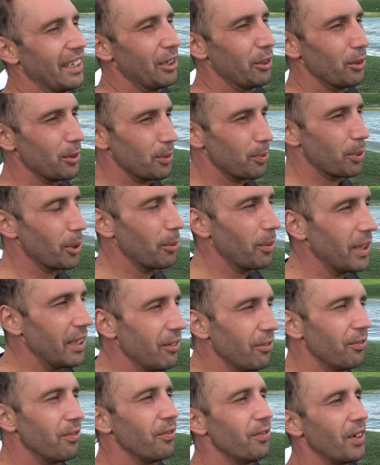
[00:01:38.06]
it was probably
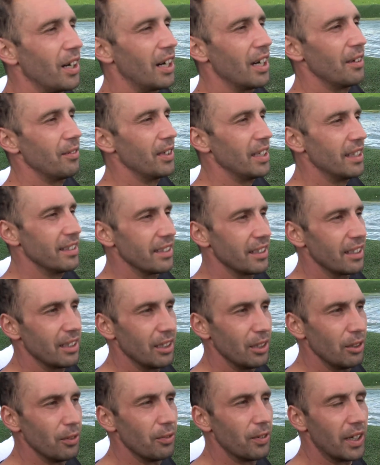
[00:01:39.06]
5 years
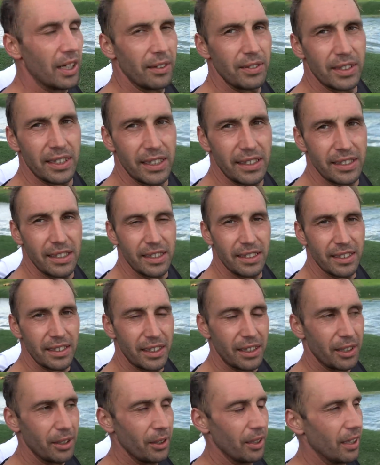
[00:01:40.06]
ago, 5-6 years
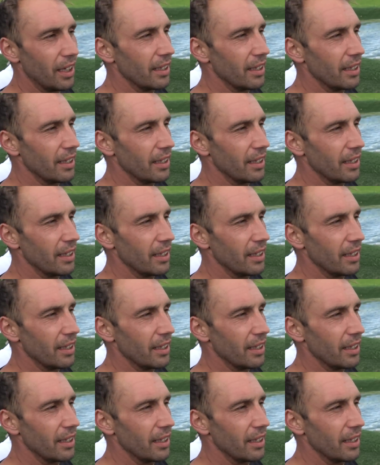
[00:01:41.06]
ago.